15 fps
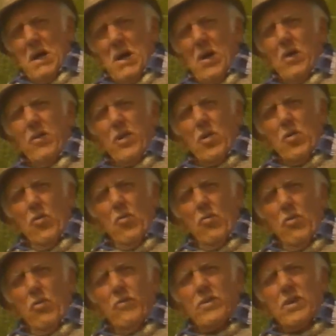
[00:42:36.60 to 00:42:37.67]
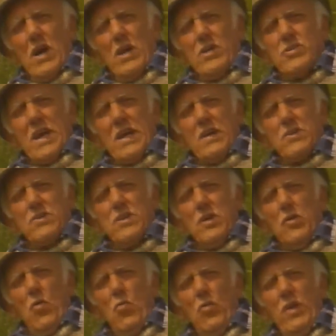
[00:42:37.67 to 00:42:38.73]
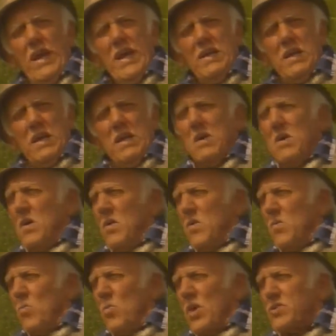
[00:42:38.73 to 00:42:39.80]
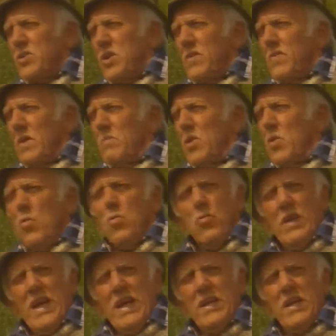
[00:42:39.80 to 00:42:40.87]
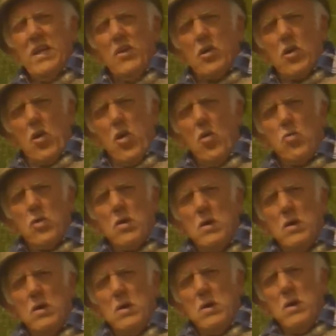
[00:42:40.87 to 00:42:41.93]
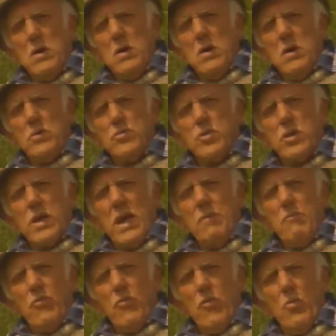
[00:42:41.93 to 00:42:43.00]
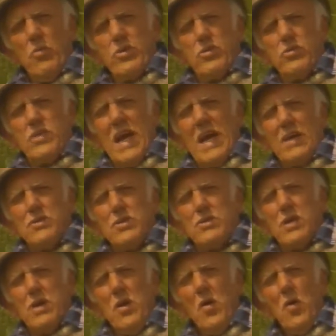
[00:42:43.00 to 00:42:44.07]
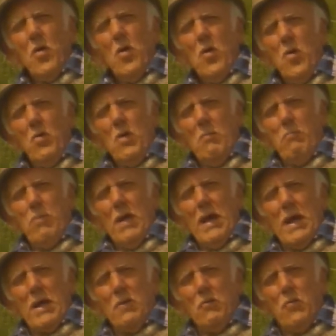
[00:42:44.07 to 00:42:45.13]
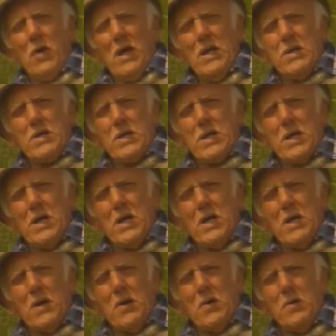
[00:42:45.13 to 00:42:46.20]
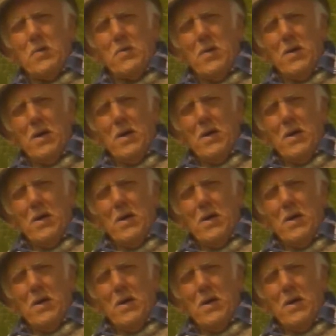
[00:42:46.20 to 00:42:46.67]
And out of the corner of his eye, Jack could see an old lady watching them, an old lady in a cloak. She came forward to Jack and she said, oh, a black and white cow.